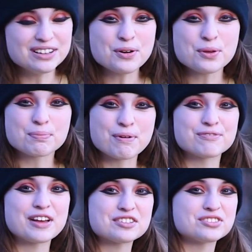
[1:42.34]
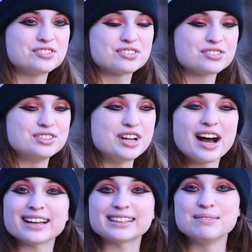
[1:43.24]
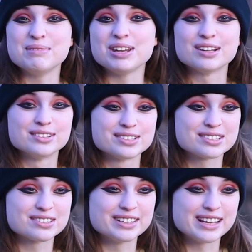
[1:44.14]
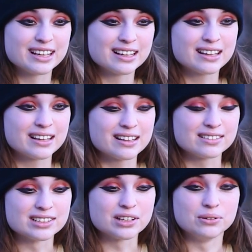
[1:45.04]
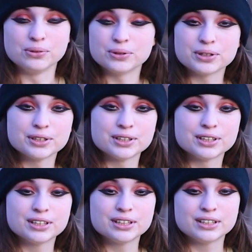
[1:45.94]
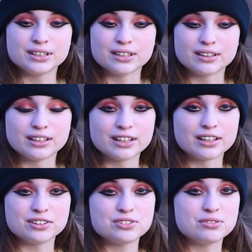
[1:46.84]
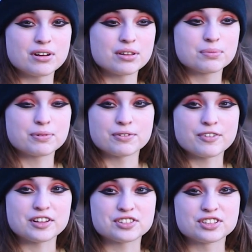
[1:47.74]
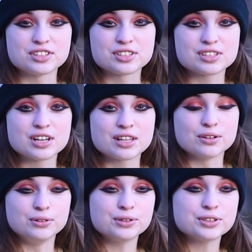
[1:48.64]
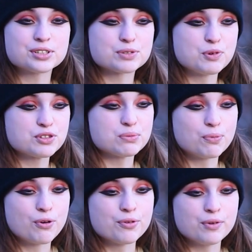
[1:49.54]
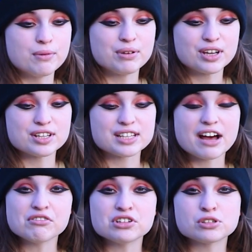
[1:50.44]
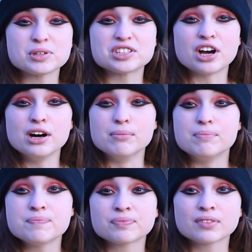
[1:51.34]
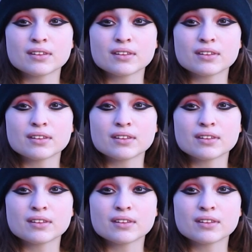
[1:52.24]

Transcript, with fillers: I know their professions are not comedians. They're like it's like a lawyer, and think out two other professions. The lawyer is the most important one because how could you be dumb